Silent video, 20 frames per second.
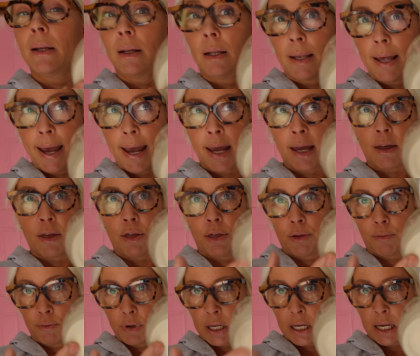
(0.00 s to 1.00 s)
Clay
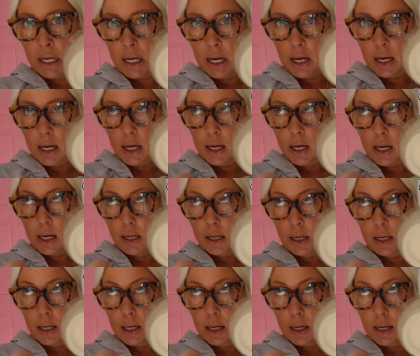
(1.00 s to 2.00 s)

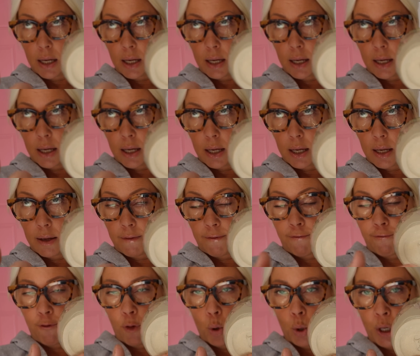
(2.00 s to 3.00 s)

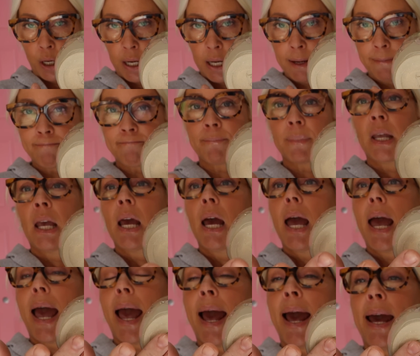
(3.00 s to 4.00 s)
340,
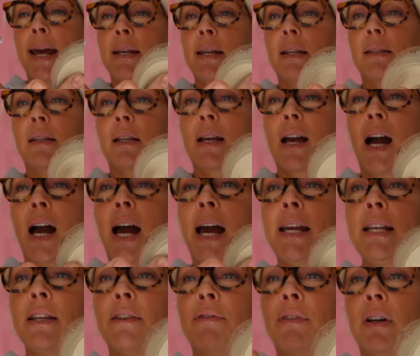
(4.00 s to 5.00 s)
and that's a
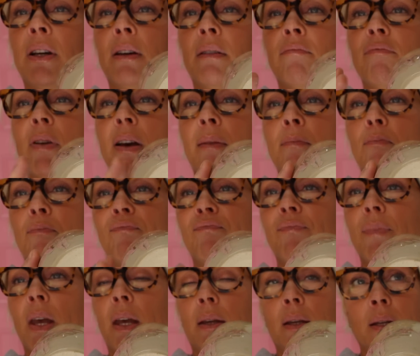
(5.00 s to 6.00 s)
kind of a
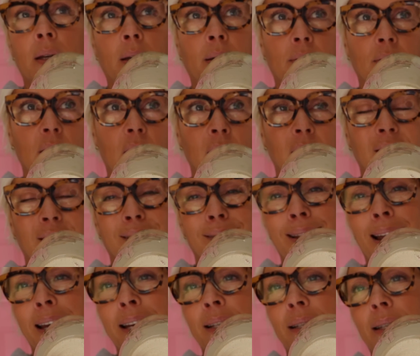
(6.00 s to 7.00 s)

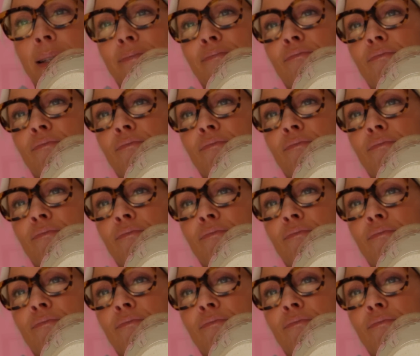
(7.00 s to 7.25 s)
slight